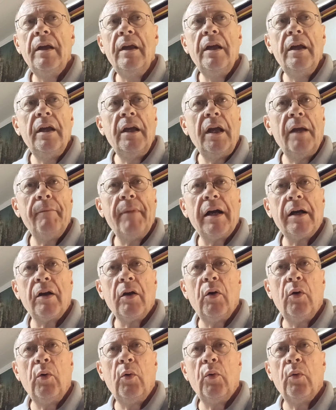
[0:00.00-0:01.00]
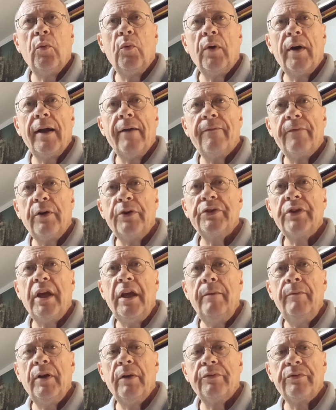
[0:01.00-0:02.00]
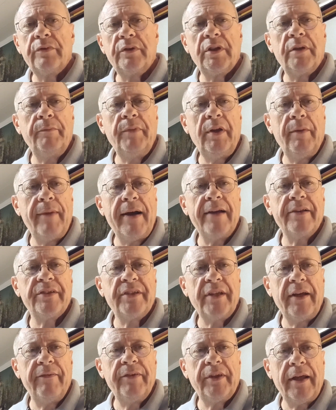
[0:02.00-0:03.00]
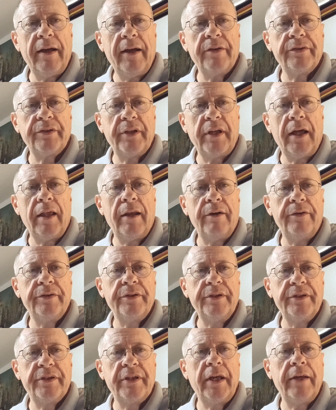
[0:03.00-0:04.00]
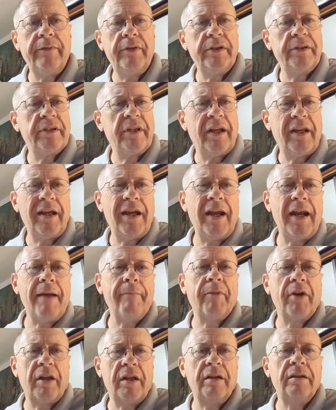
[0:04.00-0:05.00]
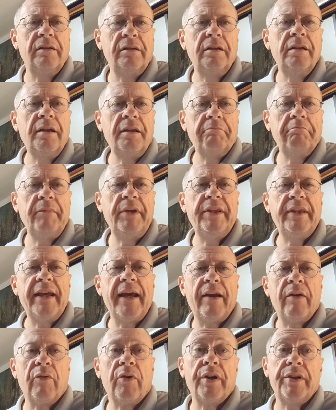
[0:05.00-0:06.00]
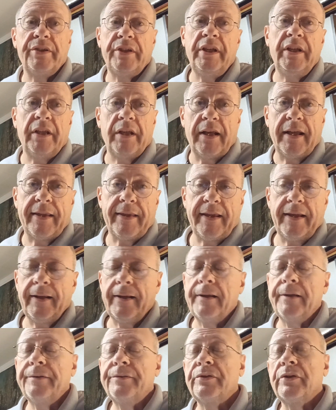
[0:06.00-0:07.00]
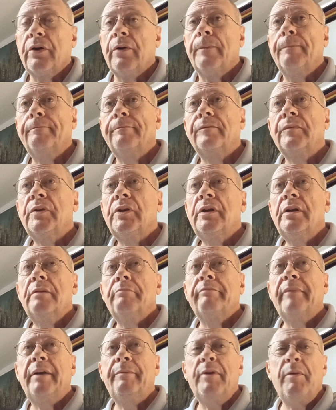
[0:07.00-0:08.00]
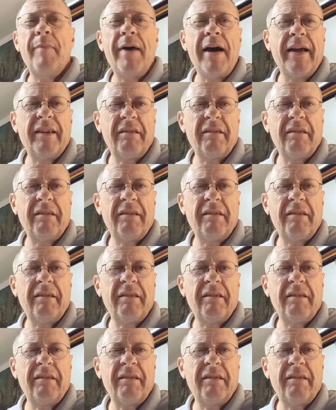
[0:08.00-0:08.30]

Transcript: And my goal when I first came here was to be about $7,000 in savings, and I'm going to meet that or exceed it, I think, so maybe about